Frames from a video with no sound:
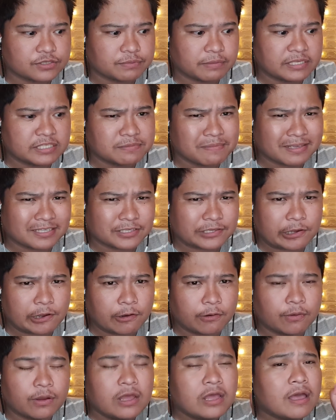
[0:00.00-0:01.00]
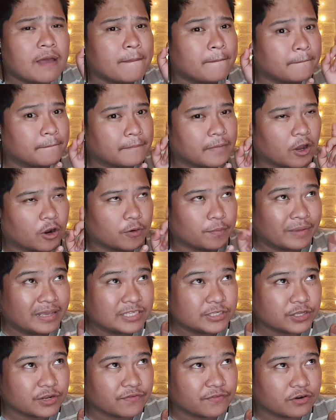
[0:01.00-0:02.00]
Miss Mexico or
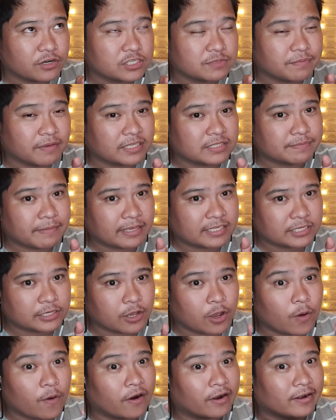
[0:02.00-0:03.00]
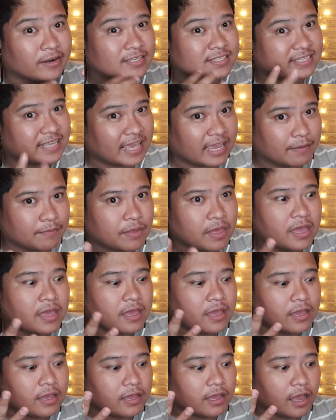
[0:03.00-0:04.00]
Miss Universe Miss Mexico are the same
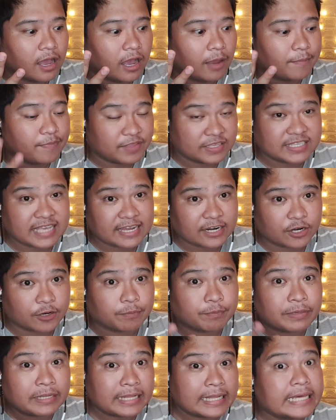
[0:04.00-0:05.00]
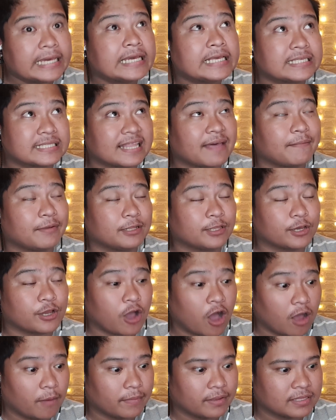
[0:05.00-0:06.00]
designer. Please let me know in the
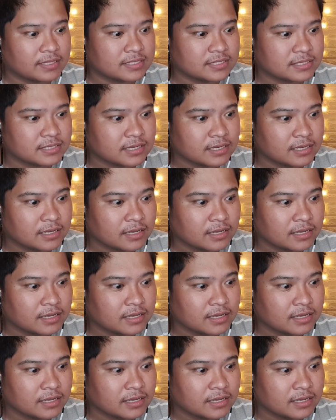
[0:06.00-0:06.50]
comments.